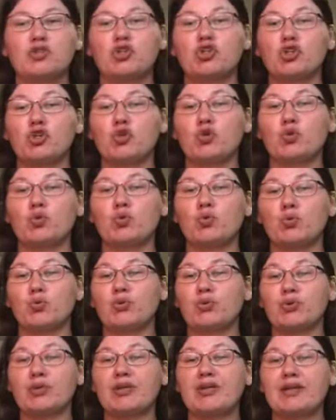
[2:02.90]
2,
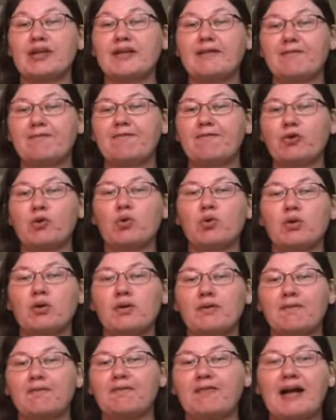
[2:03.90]
3,
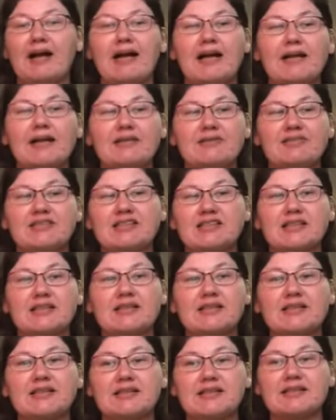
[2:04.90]
4, 5,
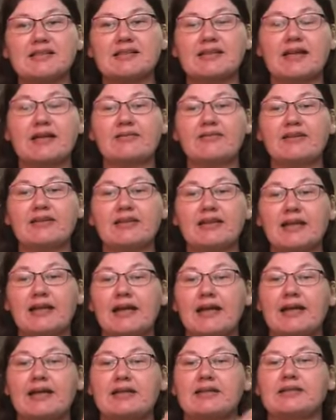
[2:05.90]
6, 7,
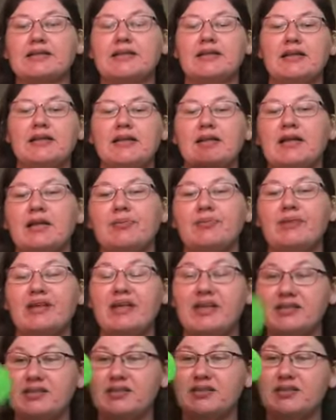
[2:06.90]
8.
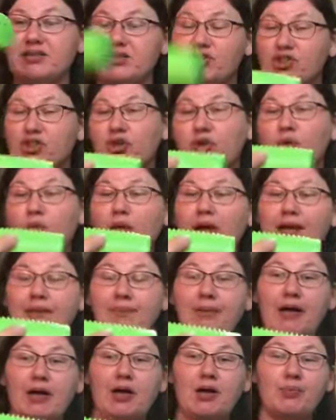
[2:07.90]
Because it's a two-way
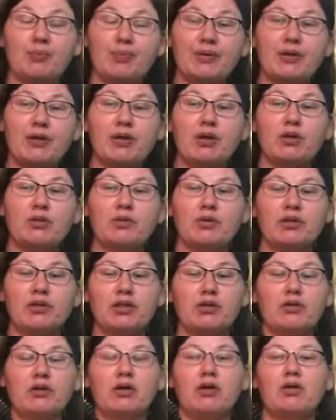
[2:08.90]
pump, when
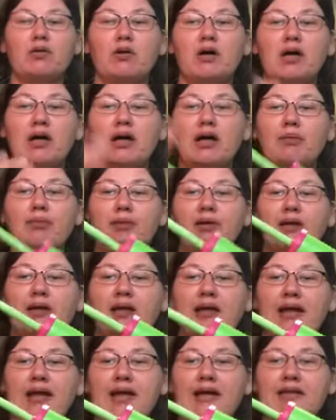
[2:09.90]
you go up
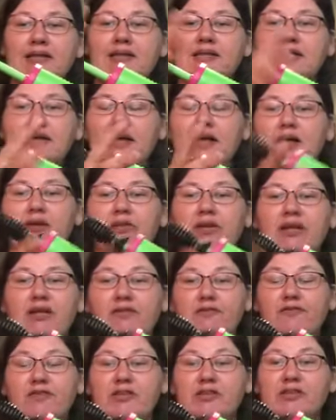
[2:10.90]
and down,
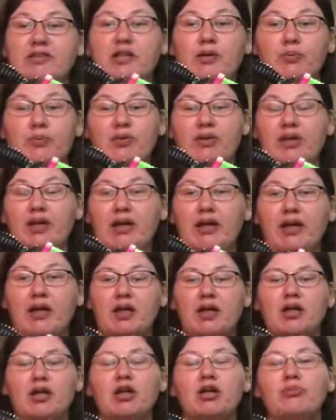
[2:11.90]
it fills it up with
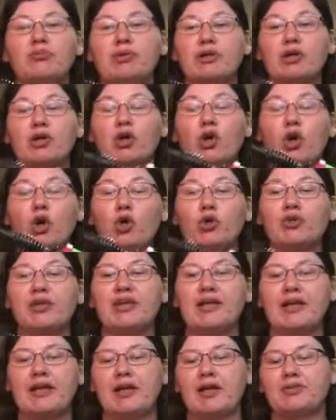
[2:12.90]
air. But you're
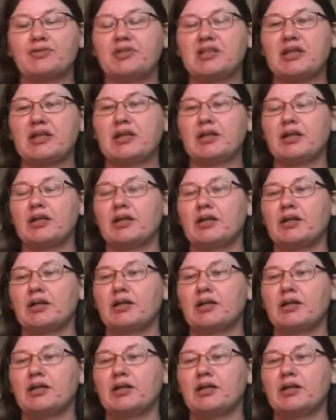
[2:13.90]
only counting